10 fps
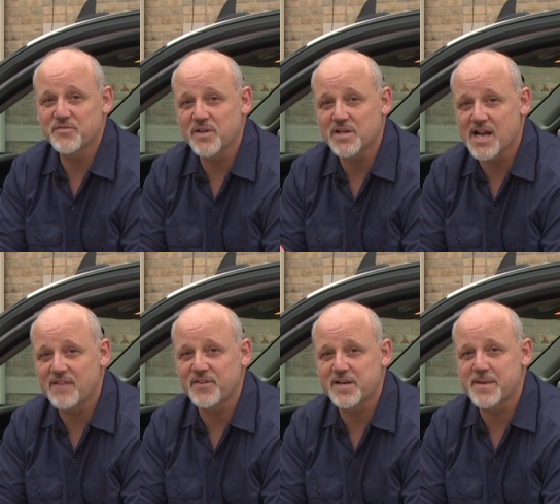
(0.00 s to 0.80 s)
to feel
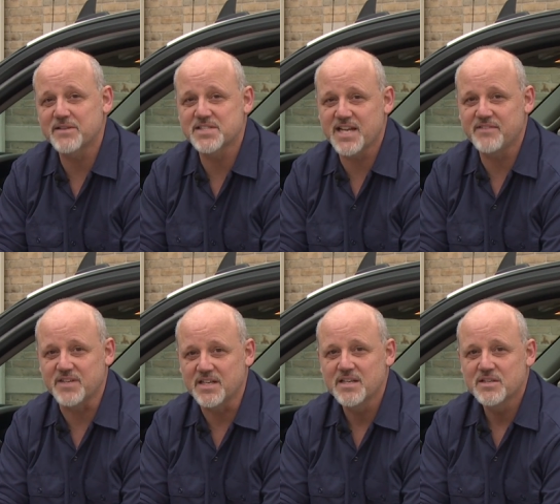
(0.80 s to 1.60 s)
confident about
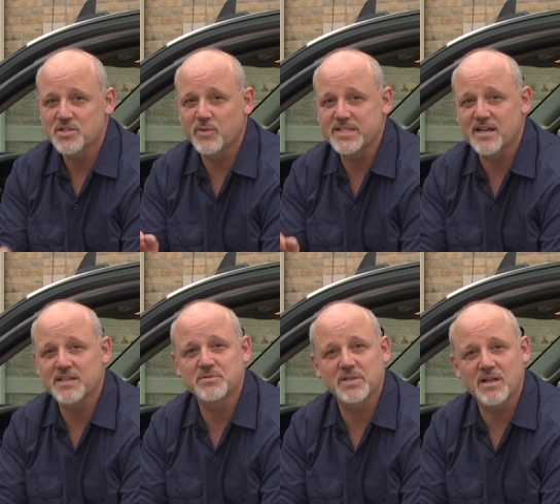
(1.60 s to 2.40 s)
safety, so we
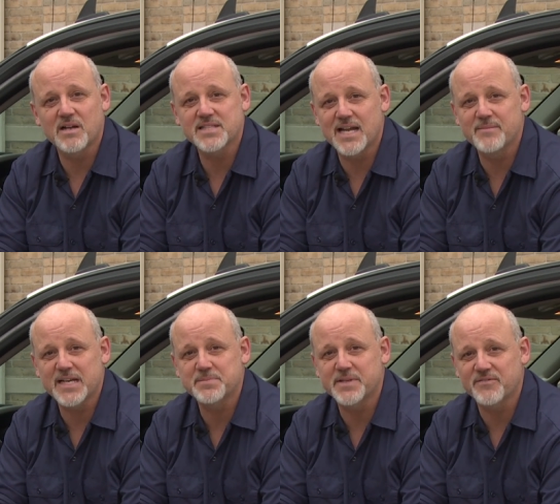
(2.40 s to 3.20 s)
talked to a longtime
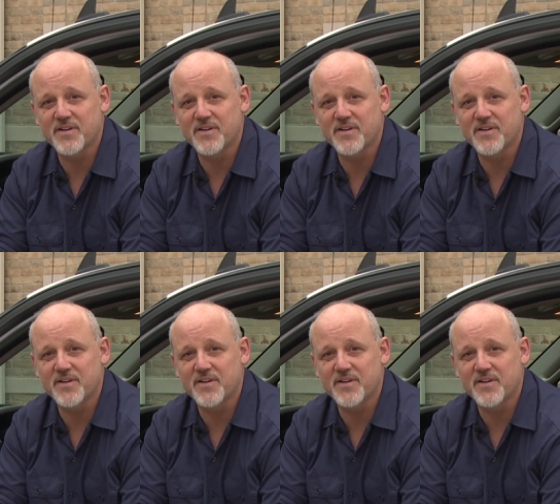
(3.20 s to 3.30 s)
expert to